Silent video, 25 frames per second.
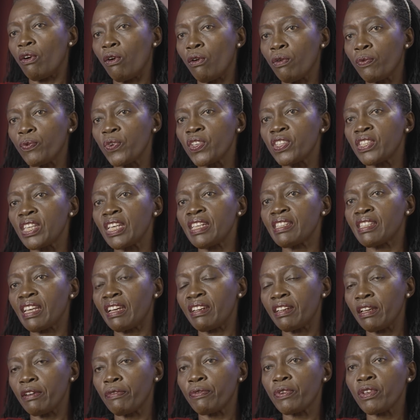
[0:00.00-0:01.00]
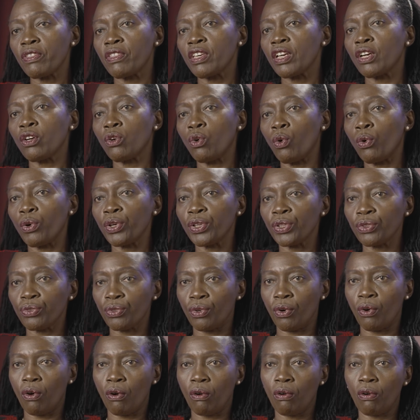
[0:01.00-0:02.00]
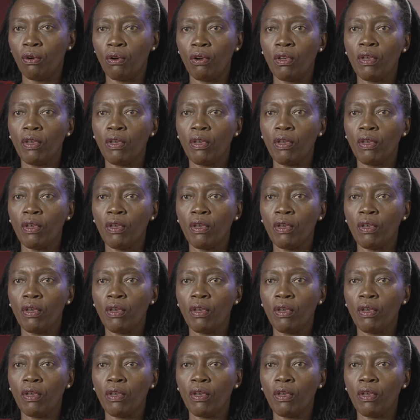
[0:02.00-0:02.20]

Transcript: offices and everything going wrong,